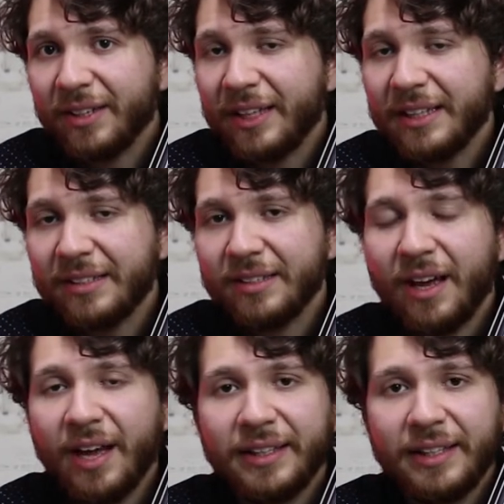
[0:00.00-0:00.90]
Now that's
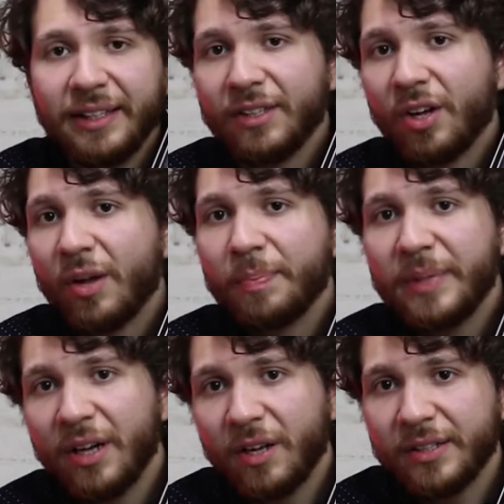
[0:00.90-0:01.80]
not the end-all
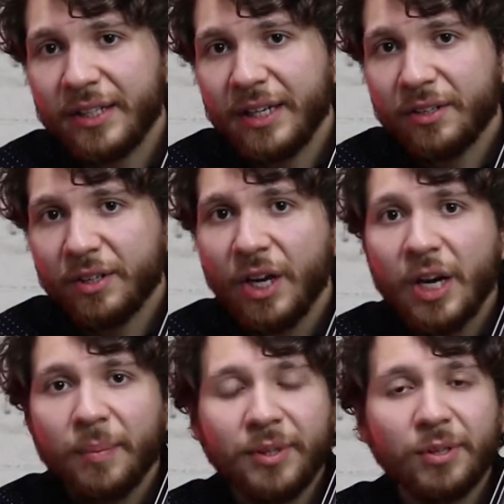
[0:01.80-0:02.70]
be-all standard,
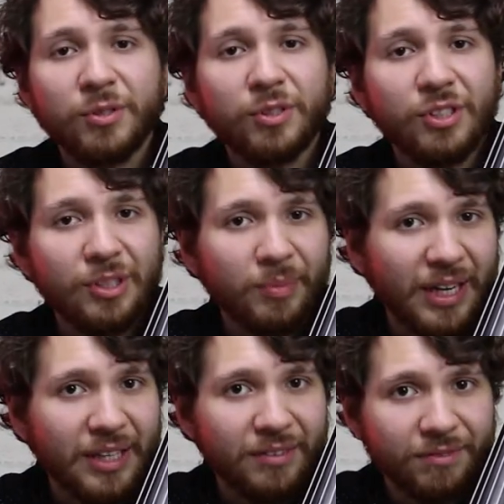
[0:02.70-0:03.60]
but those are just some
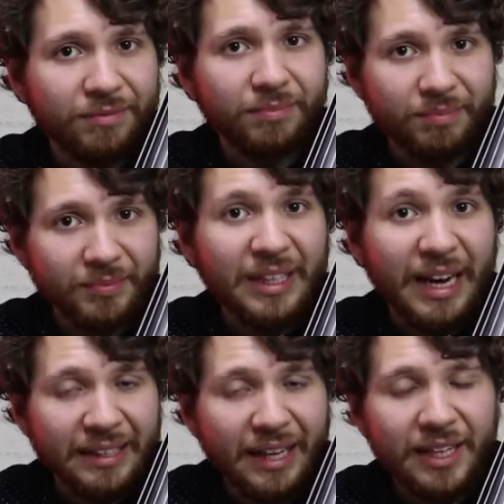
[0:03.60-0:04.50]
kind of
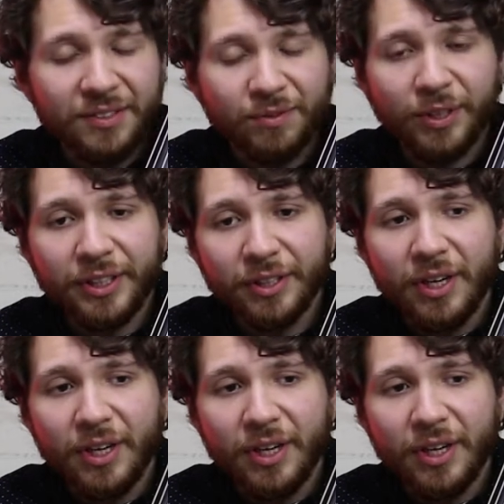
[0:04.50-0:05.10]
guidelines for you.